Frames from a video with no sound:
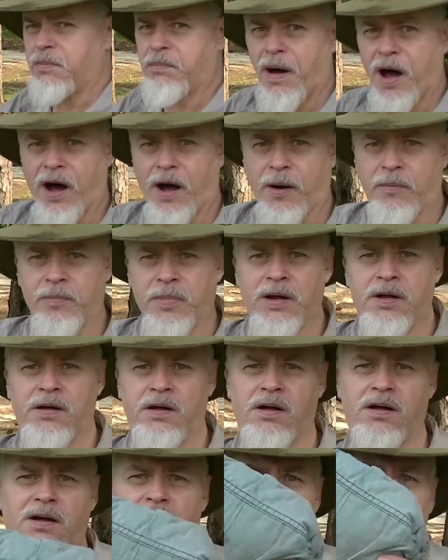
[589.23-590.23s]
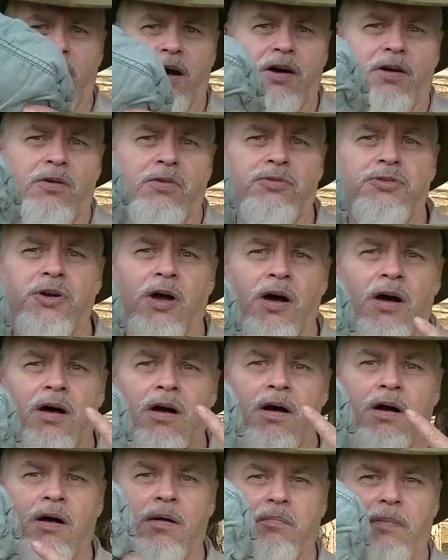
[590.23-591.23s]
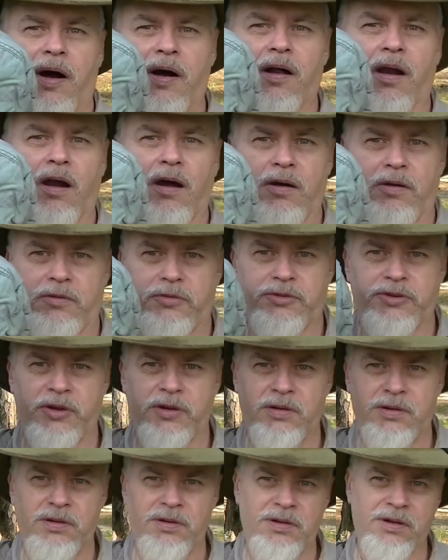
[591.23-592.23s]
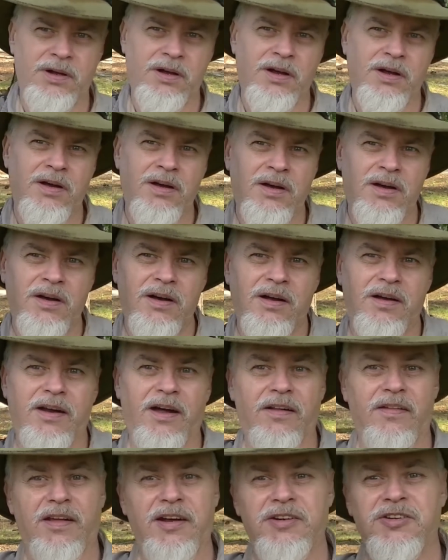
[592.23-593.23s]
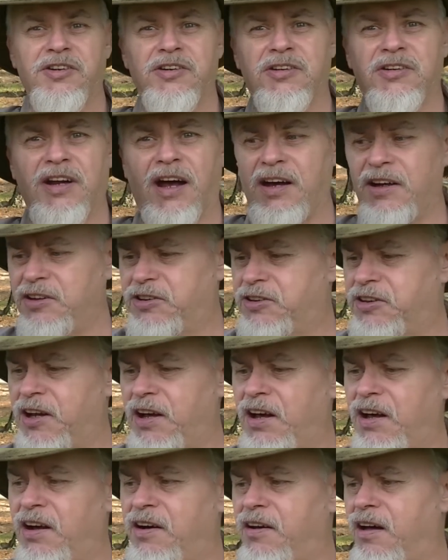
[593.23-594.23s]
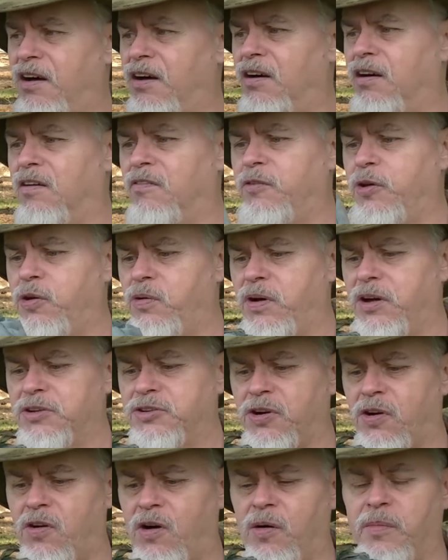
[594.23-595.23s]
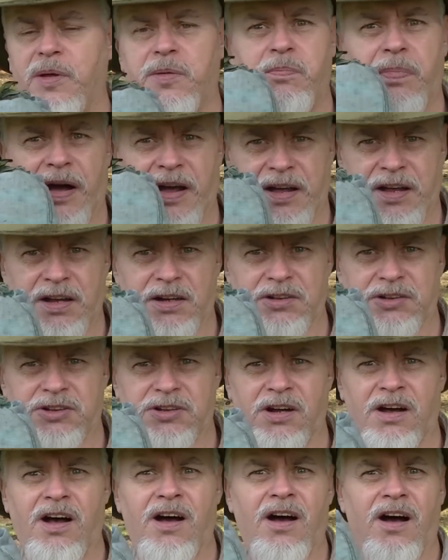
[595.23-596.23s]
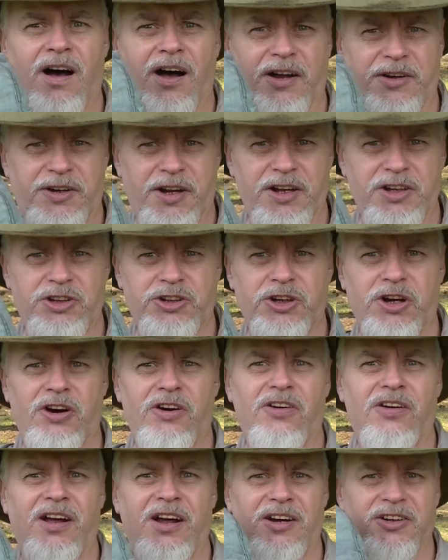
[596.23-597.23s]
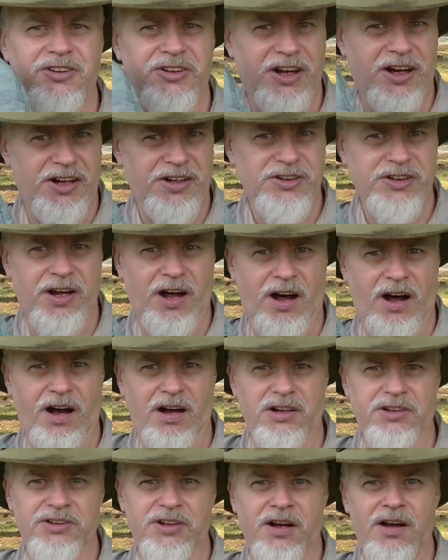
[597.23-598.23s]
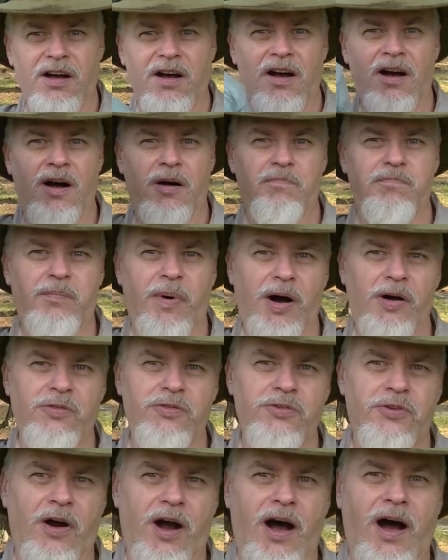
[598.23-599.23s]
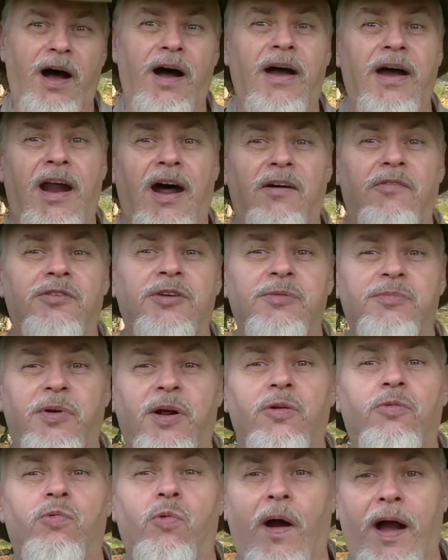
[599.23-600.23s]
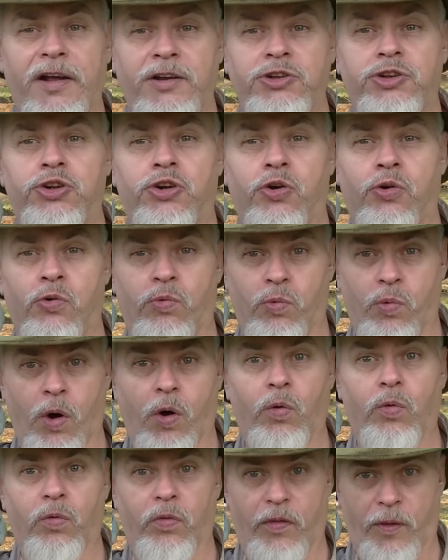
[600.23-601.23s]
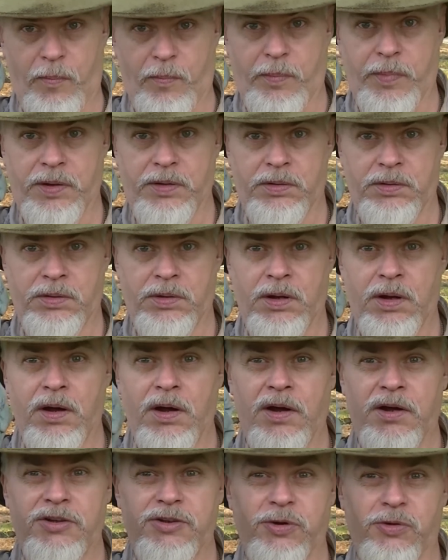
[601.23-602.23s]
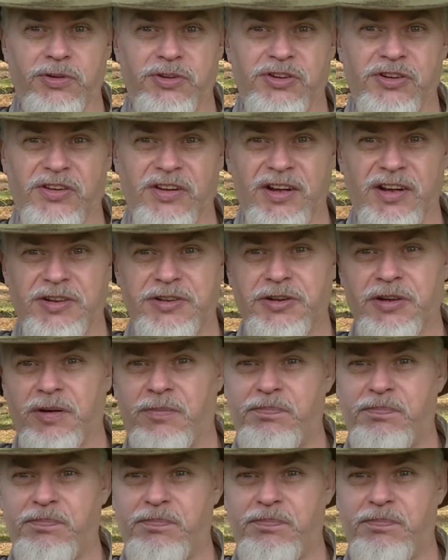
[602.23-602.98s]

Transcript: the bottom goes my clothes. Now this is a set of U.S. Army pants, a t-shirt, and a set of socks, bone dry, and I've simply ranger rolled them. So it's this